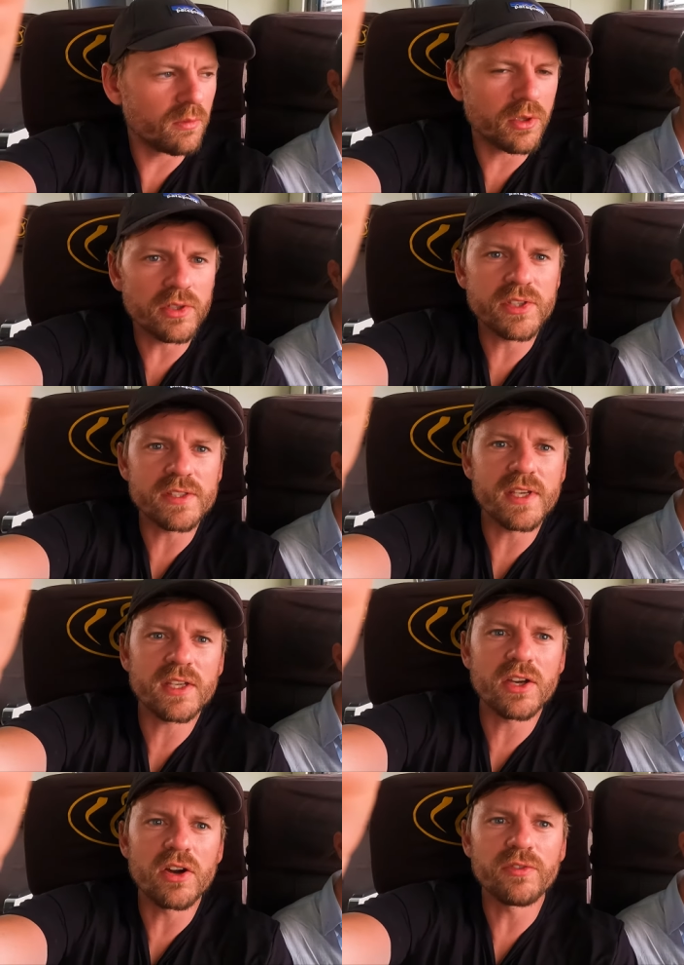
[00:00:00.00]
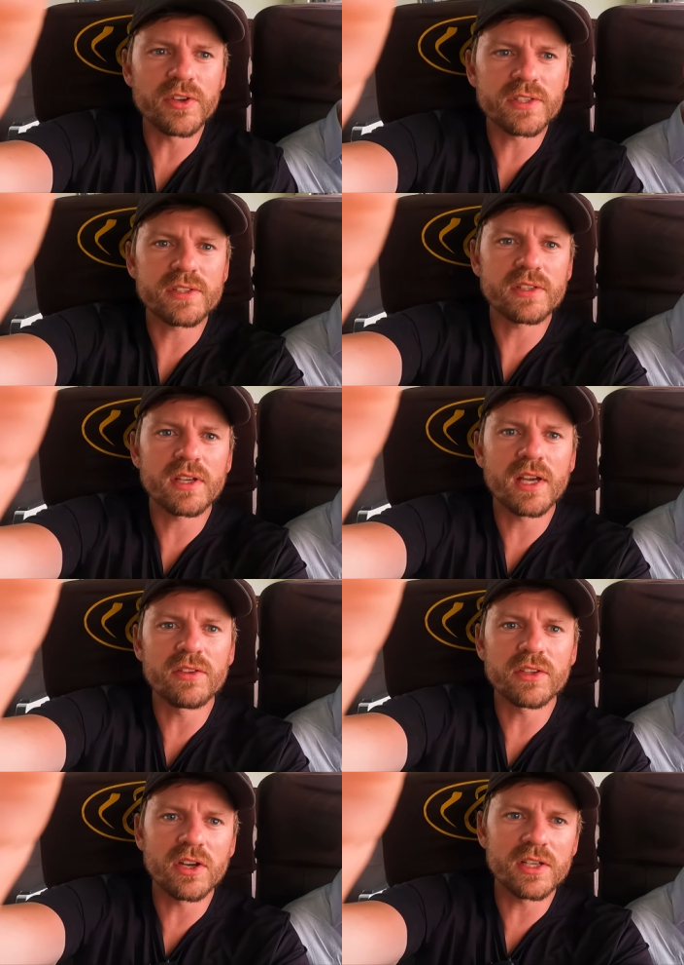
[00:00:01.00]
We got to the ticket office
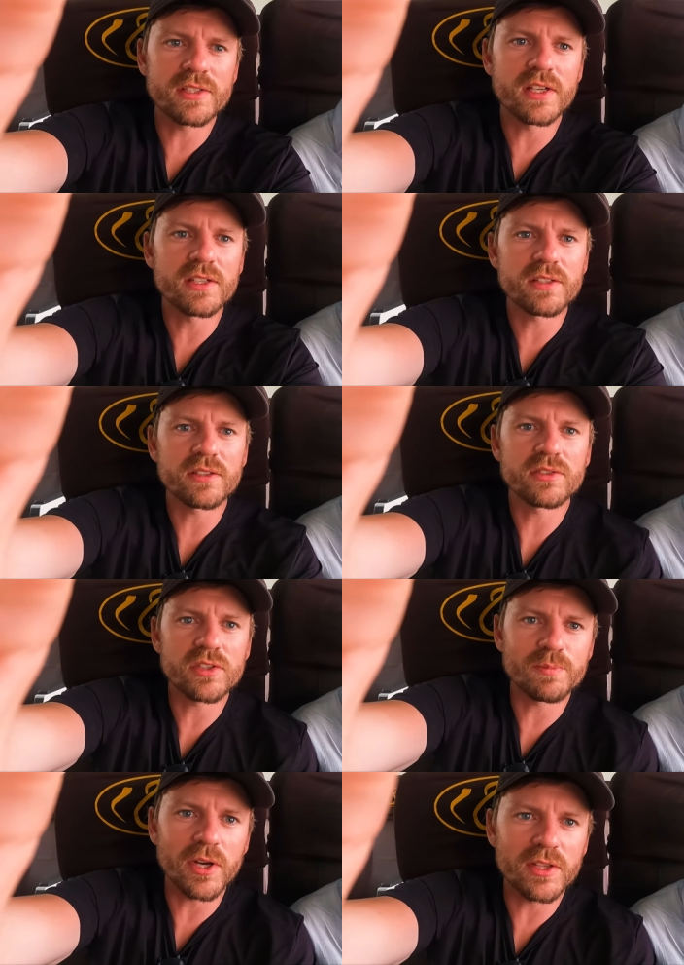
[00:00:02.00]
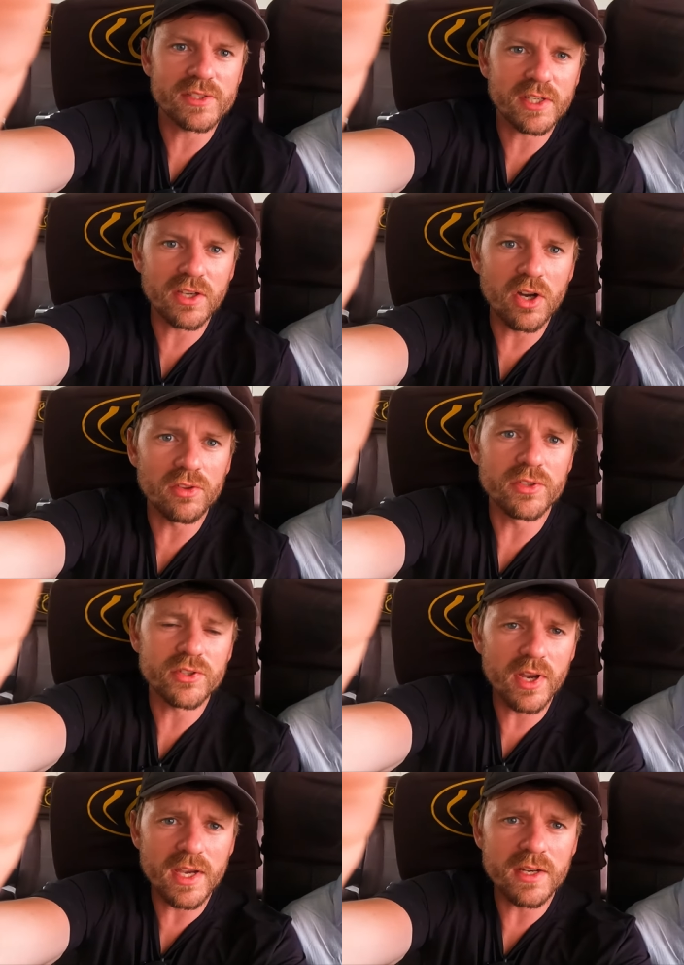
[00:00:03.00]
and the guy said just buy the ticket on the
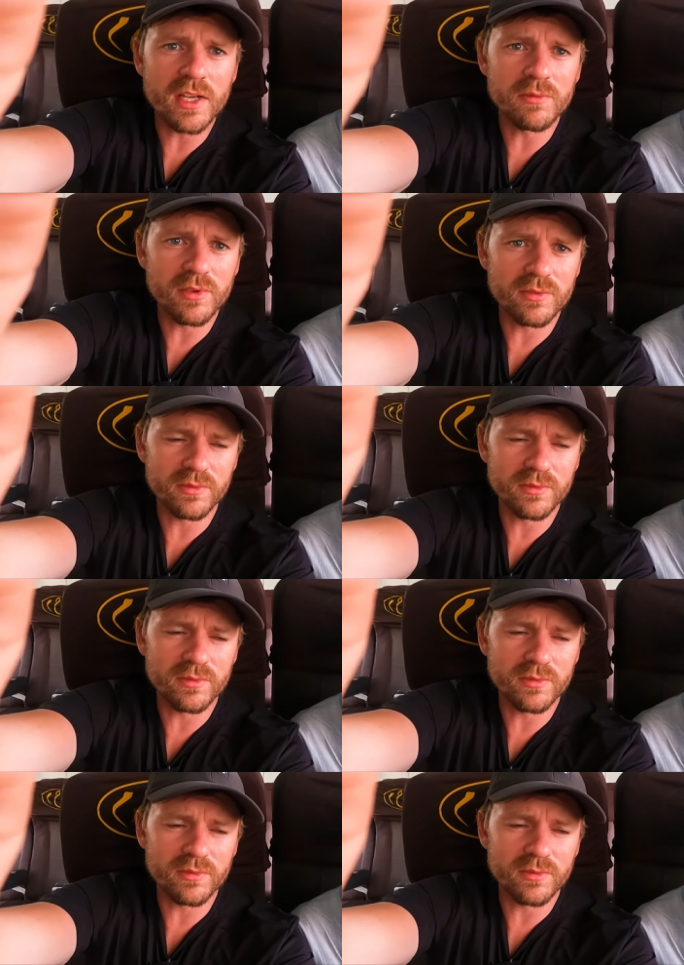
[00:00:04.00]
train and